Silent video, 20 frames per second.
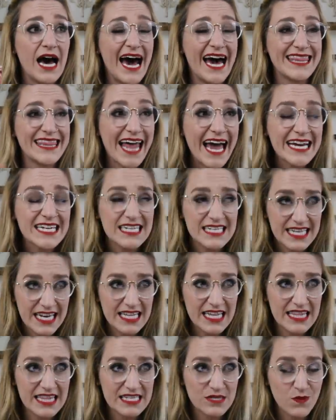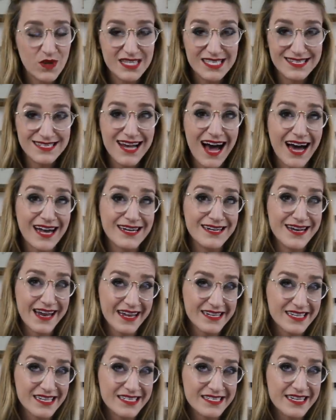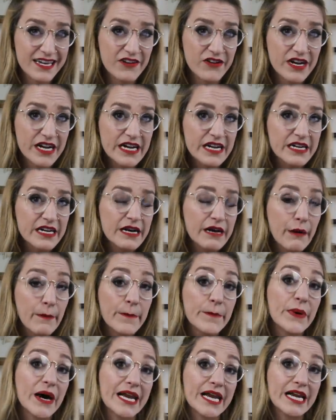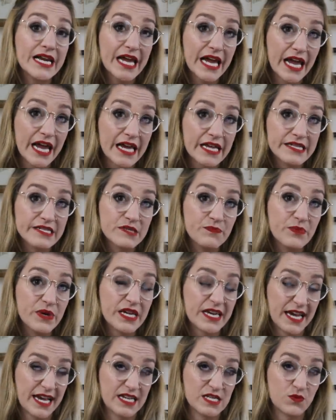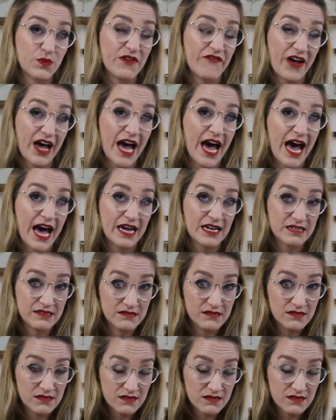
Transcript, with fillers: I'd like to say that this one's not necessary, but it is because we've had